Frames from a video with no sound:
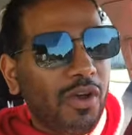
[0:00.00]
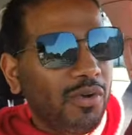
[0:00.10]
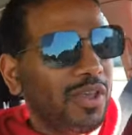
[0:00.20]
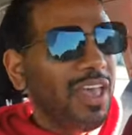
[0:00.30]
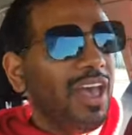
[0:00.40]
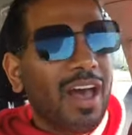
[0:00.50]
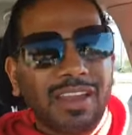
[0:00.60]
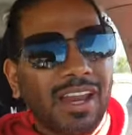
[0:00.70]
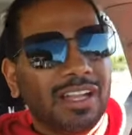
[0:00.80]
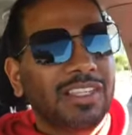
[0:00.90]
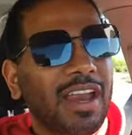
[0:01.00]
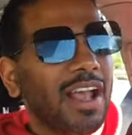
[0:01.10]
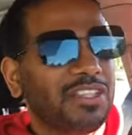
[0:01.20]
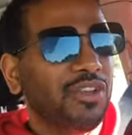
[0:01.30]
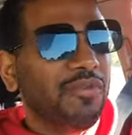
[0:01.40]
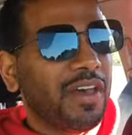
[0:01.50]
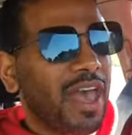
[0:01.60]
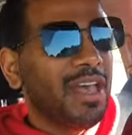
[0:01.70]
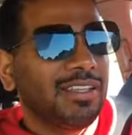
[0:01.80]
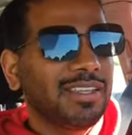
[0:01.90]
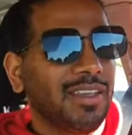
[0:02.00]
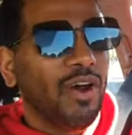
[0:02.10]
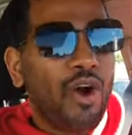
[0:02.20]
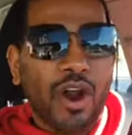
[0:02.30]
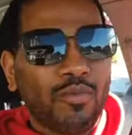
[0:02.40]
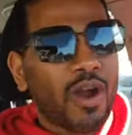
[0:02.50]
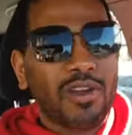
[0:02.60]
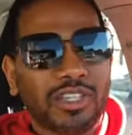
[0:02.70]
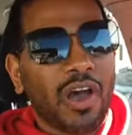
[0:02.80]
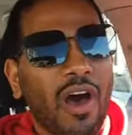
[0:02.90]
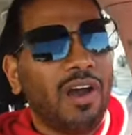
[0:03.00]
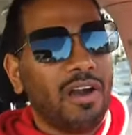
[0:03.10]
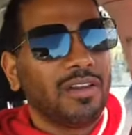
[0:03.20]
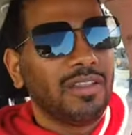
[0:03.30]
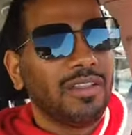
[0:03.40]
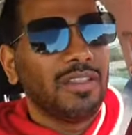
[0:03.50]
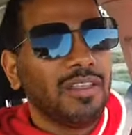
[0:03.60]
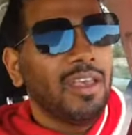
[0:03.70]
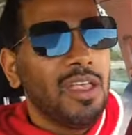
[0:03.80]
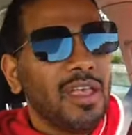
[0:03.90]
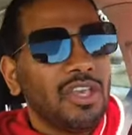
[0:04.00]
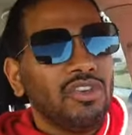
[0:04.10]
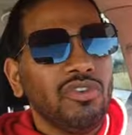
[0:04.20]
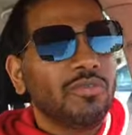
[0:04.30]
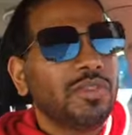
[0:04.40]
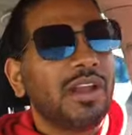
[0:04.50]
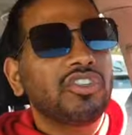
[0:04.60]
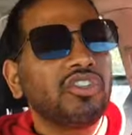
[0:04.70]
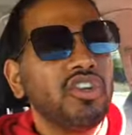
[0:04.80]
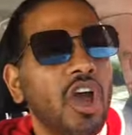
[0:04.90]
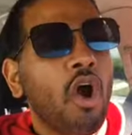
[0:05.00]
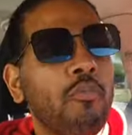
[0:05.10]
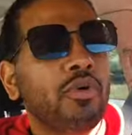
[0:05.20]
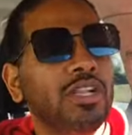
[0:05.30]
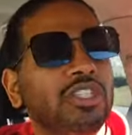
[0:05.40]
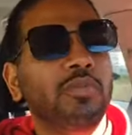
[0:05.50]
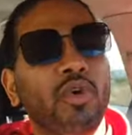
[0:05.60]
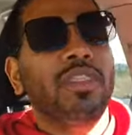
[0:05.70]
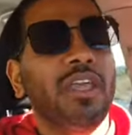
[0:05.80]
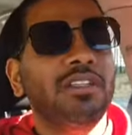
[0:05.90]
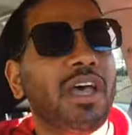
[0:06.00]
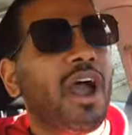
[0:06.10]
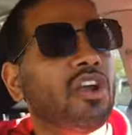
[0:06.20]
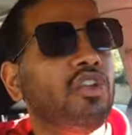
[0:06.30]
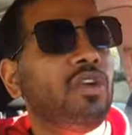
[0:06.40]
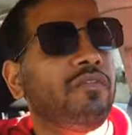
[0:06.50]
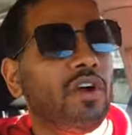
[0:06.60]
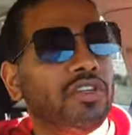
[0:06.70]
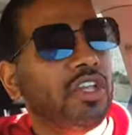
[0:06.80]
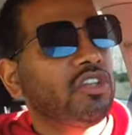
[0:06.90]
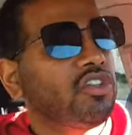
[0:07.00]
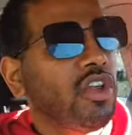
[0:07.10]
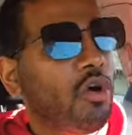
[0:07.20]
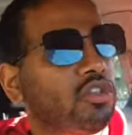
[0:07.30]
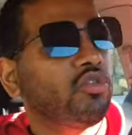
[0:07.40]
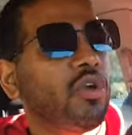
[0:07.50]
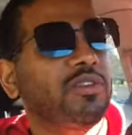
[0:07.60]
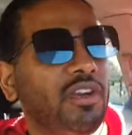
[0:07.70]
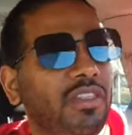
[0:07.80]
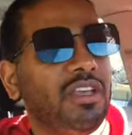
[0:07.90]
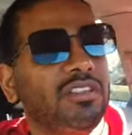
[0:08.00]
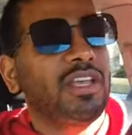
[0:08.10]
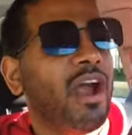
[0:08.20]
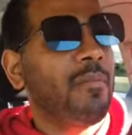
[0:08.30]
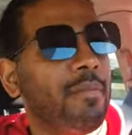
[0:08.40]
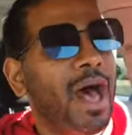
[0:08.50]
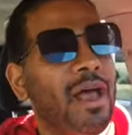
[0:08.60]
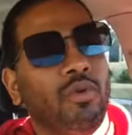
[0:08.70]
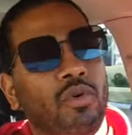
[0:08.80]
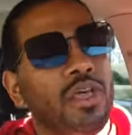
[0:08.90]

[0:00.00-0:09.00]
know. Uh, did I say that too fast? Hard work is hard. You don't, there's no principle in the entire universe, there's no scripture in the entire Bible